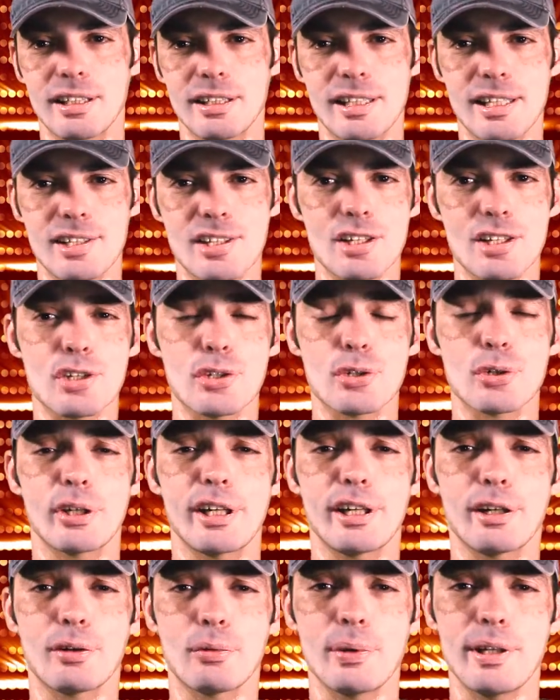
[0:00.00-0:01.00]
that's
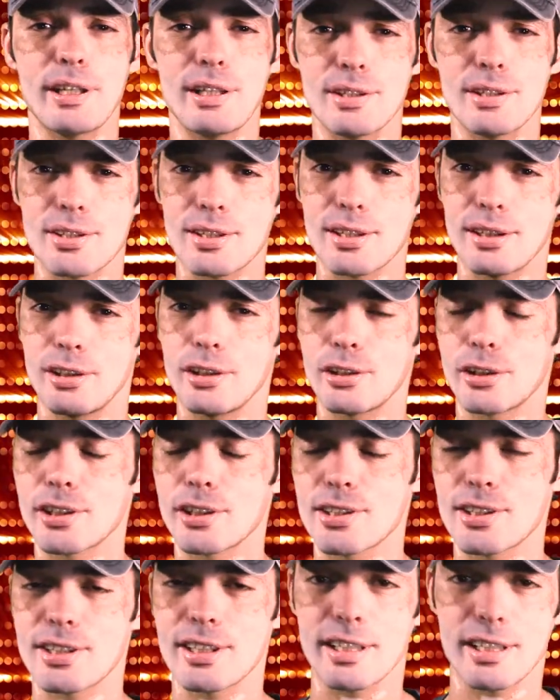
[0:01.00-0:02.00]
Astoria, Queens, in New York
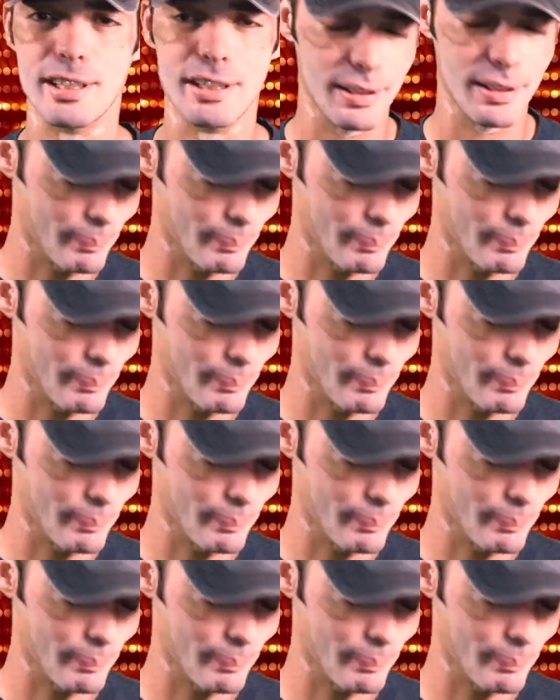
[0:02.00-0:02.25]
City.